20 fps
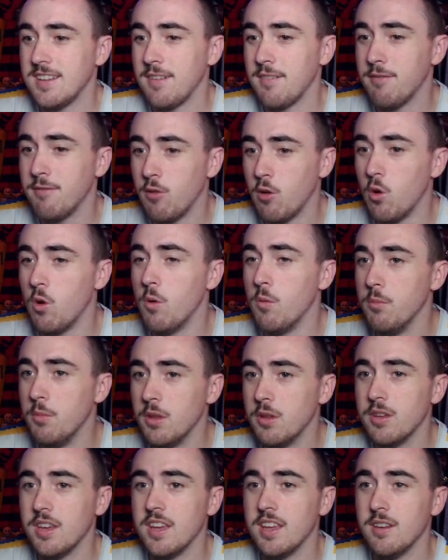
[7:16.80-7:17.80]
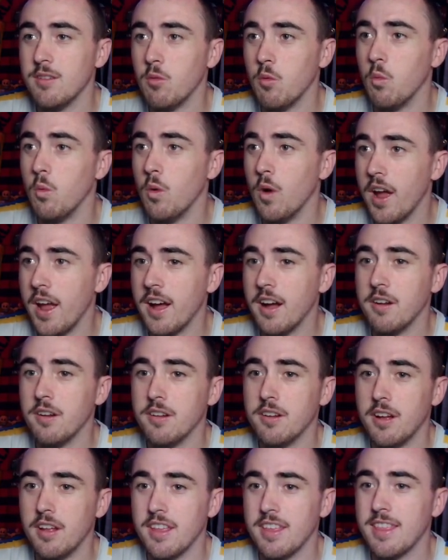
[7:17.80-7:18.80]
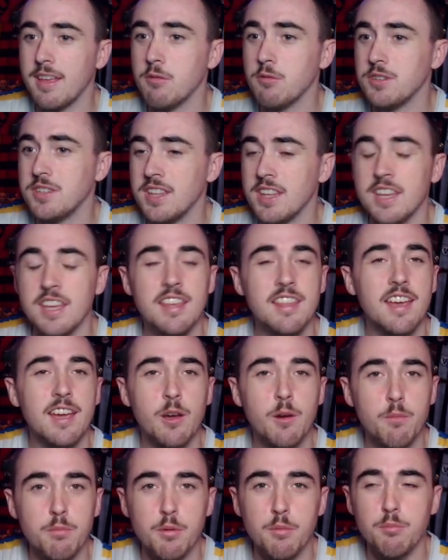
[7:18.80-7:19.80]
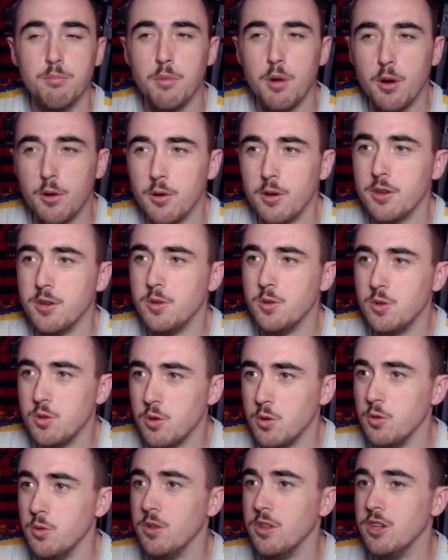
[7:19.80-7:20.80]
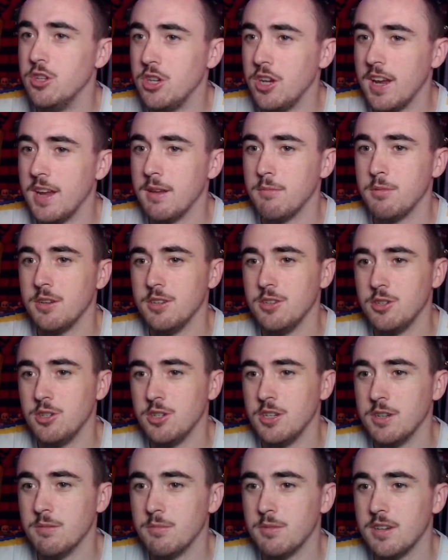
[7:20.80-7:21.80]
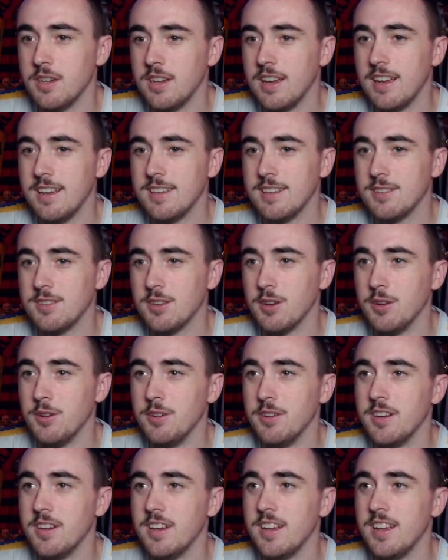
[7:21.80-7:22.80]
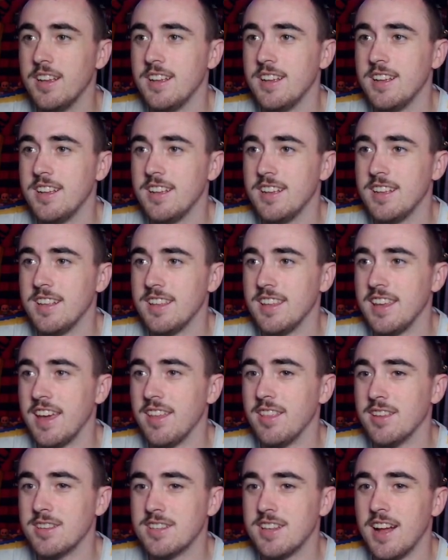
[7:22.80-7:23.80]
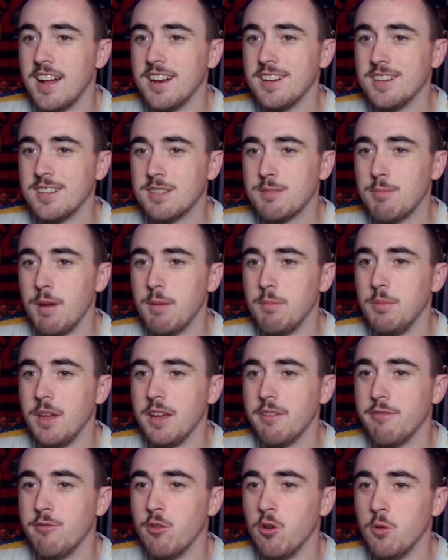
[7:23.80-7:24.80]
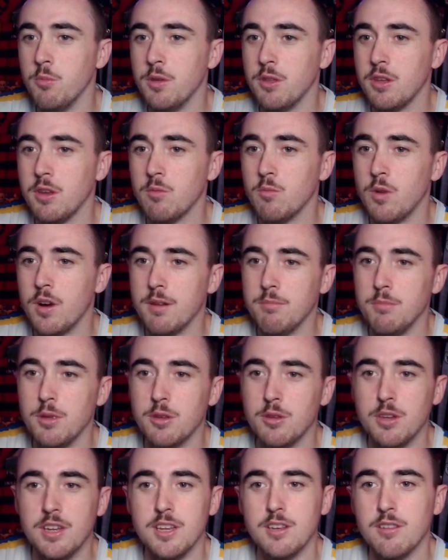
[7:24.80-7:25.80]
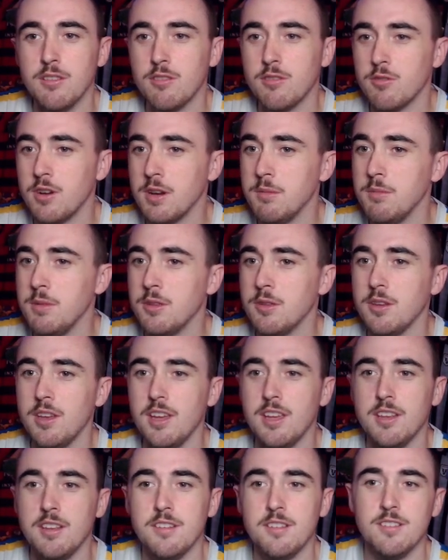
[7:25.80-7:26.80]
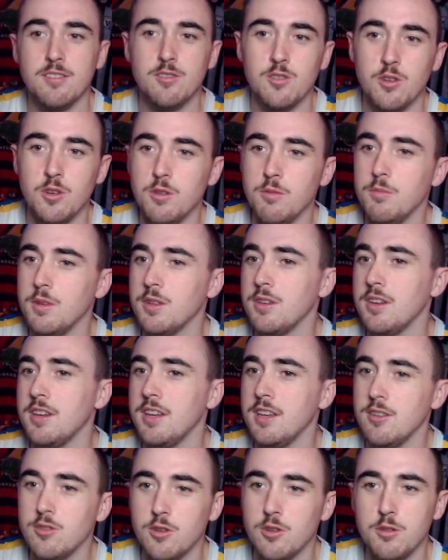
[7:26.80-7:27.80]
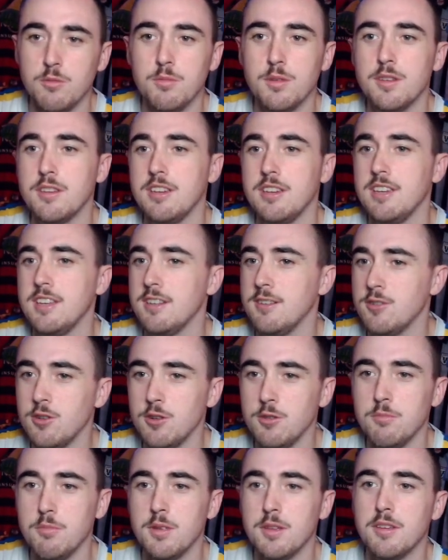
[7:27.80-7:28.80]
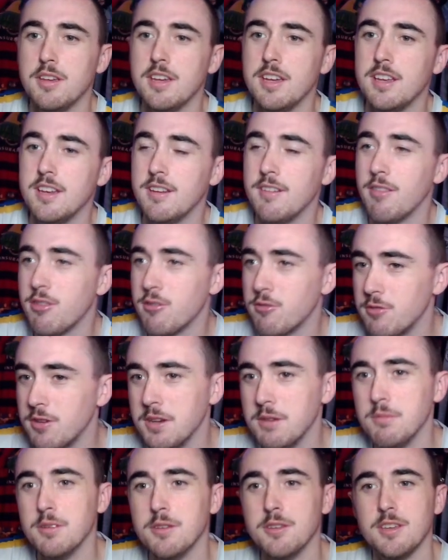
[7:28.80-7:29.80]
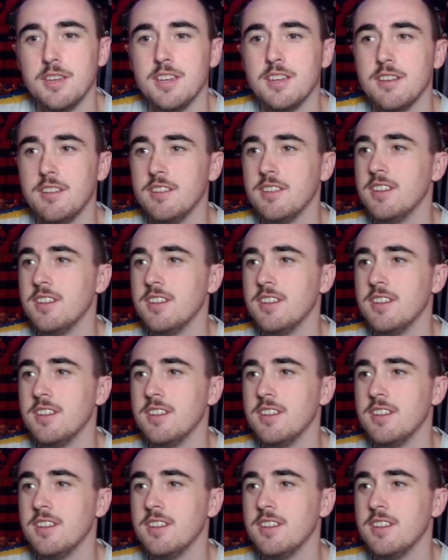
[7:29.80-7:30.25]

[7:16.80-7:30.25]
4 million. Wow. I think that was the year they got promoted to the championship. So yeah, they're starting to spend big. 4 million, 1 million, 3 million, 2 million, 2 million, 2 million, 3 million,